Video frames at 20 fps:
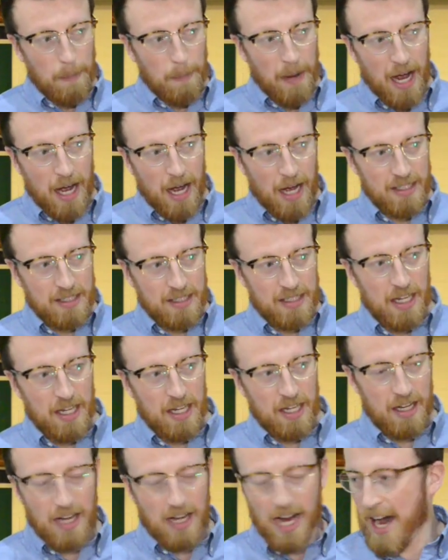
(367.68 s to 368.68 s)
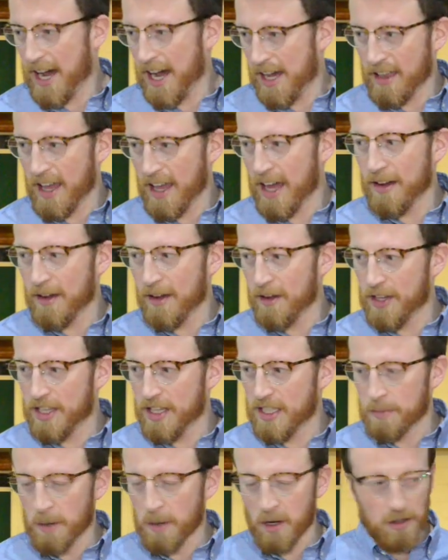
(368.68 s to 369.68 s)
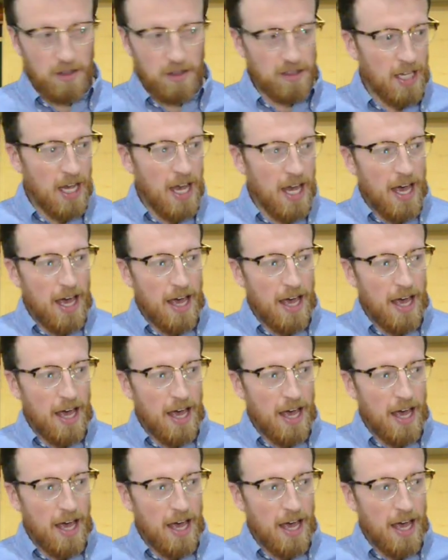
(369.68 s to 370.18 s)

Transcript: parts you can highlight on these models.